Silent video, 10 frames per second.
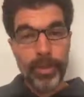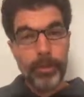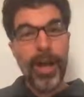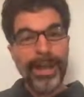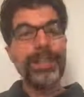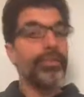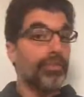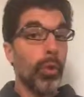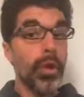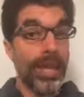a gift
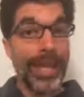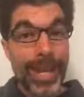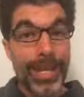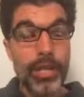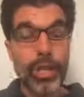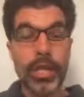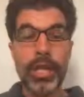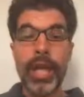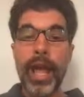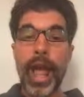for an occasion.
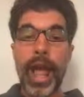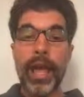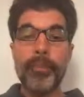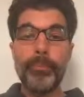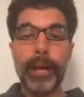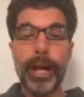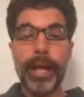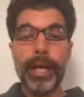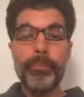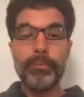And
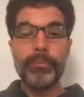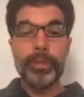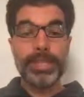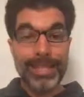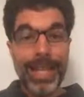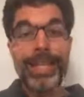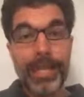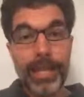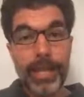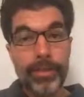by
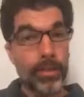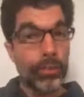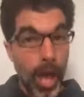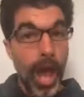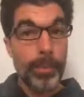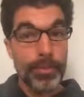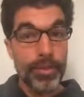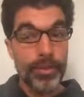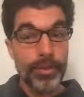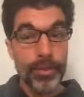presenting those
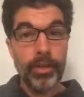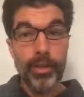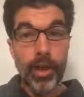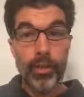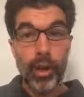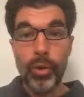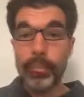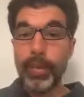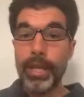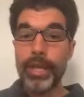options here on the
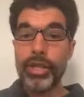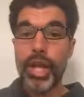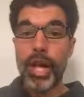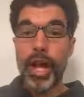homepage,